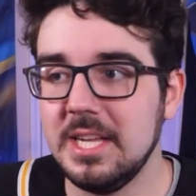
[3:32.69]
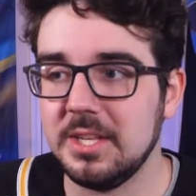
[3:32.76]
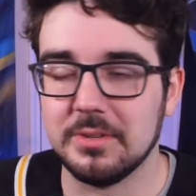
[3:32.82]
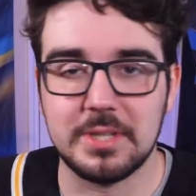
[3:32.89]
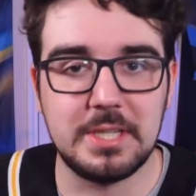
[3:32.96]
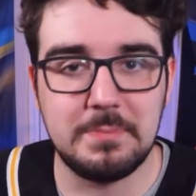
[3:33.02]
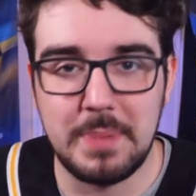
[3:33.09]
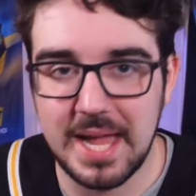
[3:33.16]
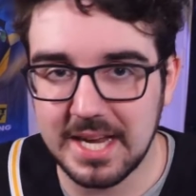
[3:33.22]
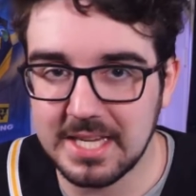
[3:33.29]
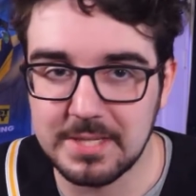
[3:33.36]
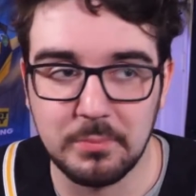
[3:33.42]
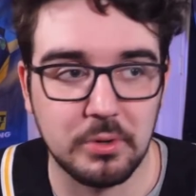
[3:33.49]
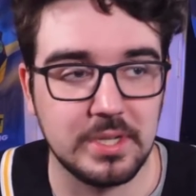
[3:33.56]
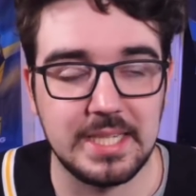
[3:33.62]
you know,
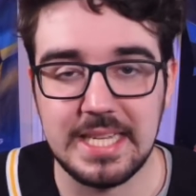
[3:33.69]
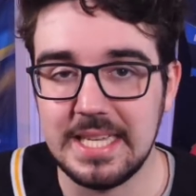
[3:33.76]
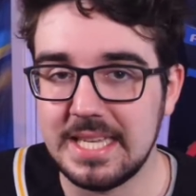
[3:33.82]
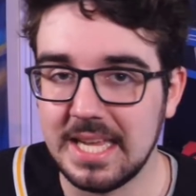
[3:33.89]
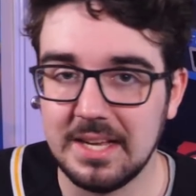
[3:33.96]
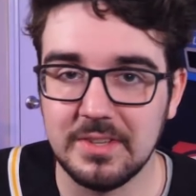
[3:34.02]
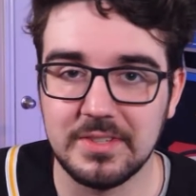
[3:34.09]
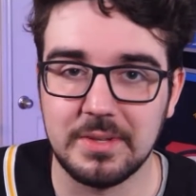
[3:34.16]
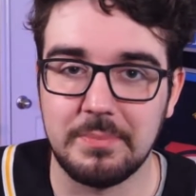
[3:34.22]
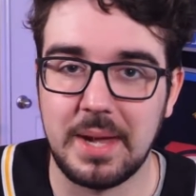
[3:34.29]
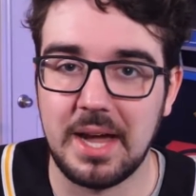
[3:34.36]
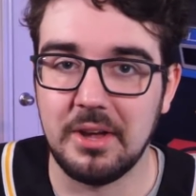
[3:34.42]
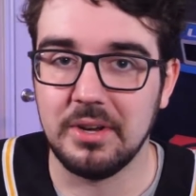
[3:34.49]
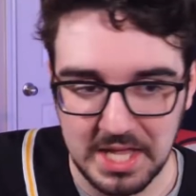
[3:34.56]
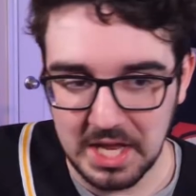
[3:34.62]
specs, more details
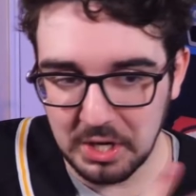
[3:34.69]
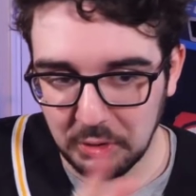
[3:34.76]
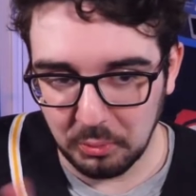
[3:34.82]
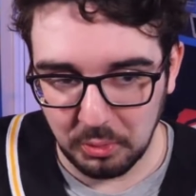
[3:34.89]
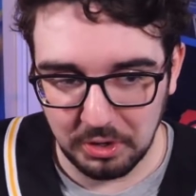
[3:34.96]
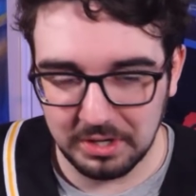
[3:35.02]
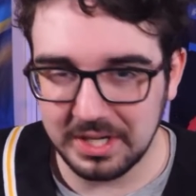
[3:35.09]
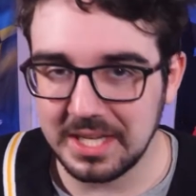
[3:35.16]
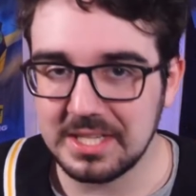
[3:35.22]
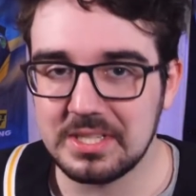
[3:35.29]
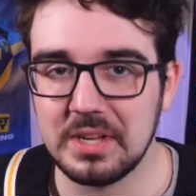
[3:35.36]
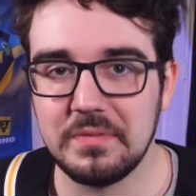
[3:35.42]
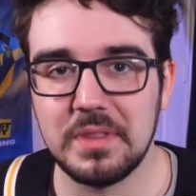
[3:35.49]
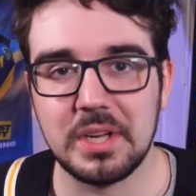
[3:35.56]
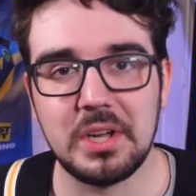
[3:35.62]
about the inner
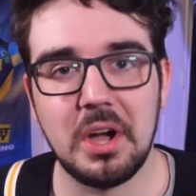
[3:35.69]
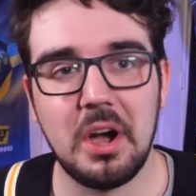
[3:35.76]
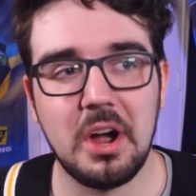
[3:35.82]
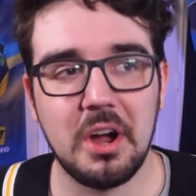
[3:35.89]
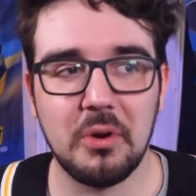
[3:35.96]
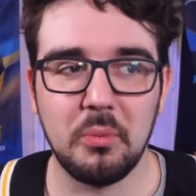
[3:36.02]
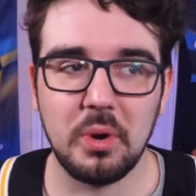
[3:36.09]
workings of the car,